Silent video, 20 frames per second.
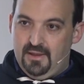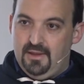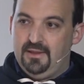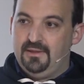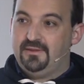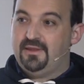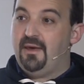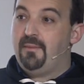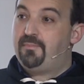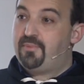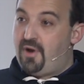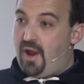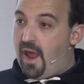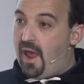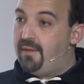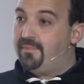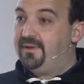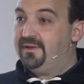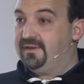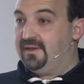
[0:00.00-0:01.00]
The
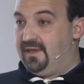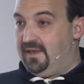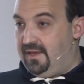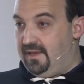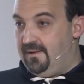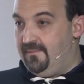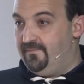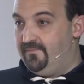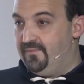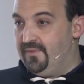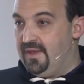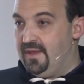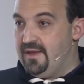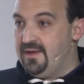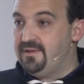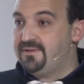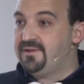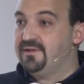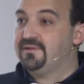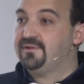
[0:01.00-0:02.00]
private key
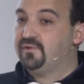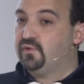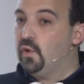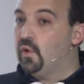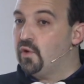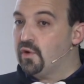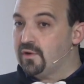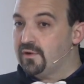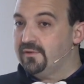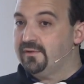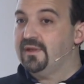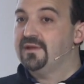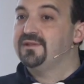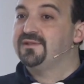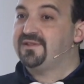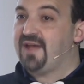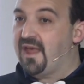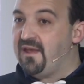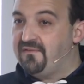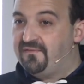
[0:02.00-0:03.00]
is stored
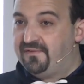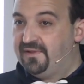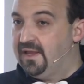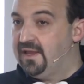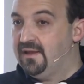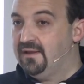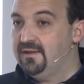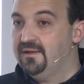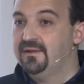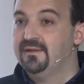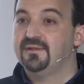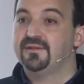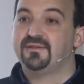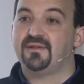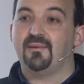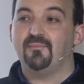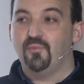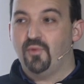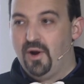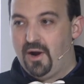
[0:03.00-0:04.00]
safely
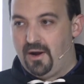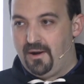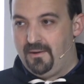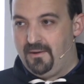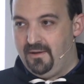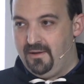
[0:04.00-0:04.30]
somewhere,